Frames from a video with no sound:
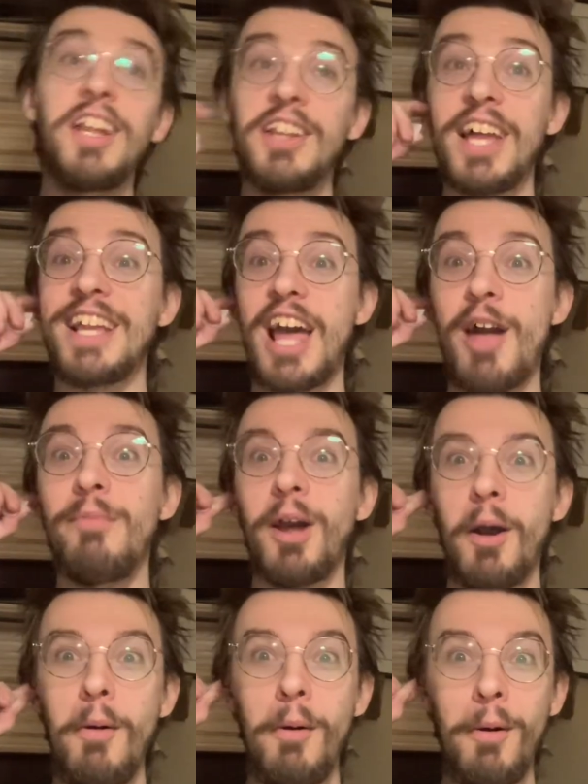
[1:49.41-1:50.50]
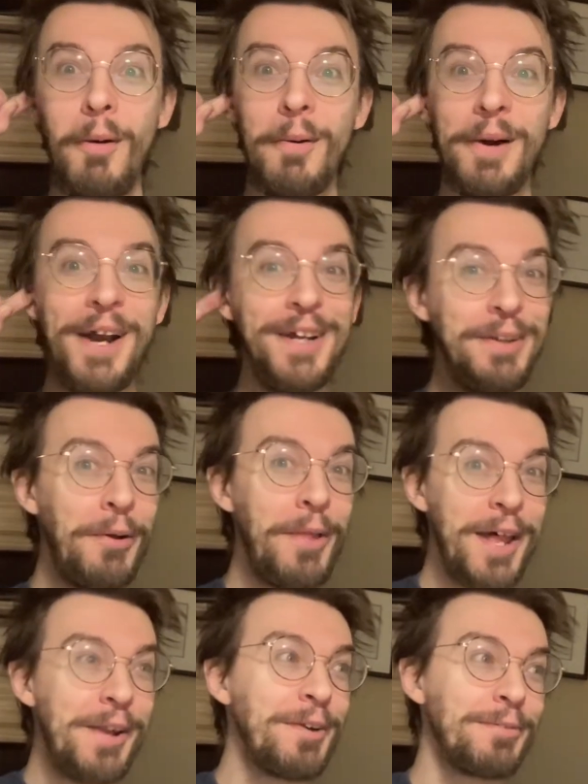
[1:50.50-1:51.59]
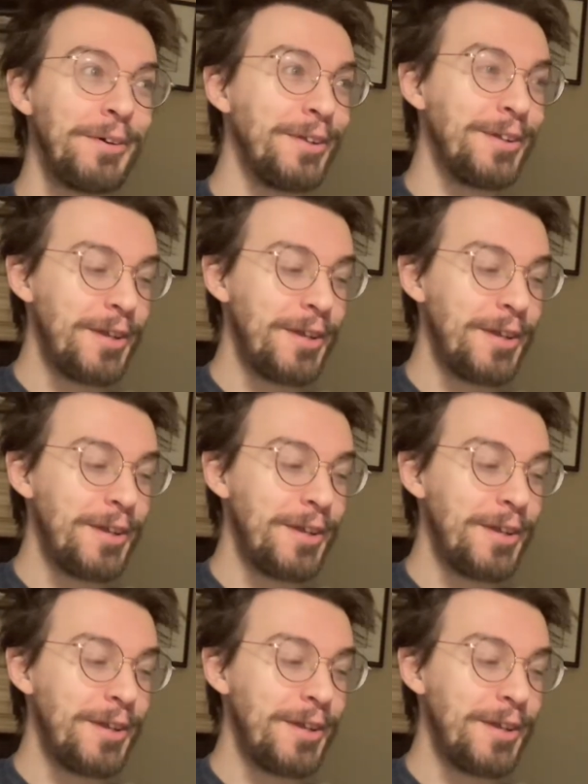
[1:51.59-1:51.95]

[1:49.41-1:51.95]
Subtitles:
Like, I'm like, oh, I know that interval.